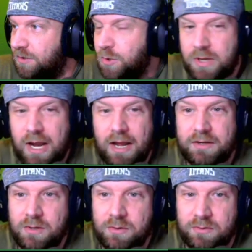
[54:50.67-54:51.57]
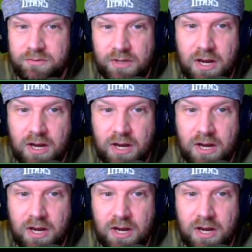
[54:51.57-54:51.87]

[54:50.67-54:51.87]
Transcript: New COD news.